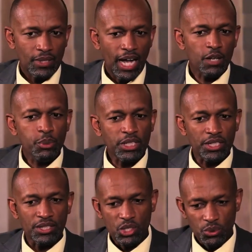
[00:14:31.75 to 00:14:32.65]
I'll put
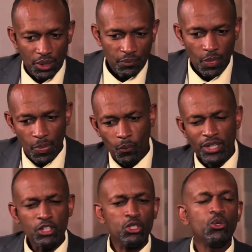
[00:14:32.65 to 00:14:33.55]
it this way.
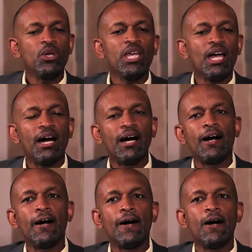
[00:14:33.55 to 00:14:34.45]
When you're doing
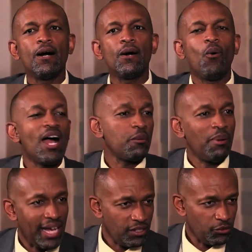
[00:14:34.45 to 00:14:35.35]
a work
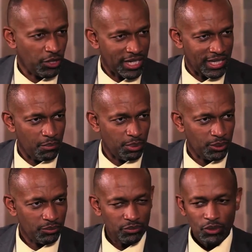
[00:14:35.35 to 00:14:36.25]
plan, for
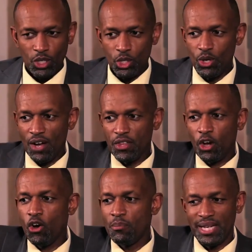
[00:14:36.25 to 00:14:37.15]
example, you have the
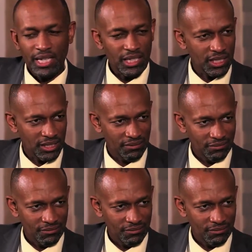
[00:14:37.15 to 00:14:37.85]
core mandate.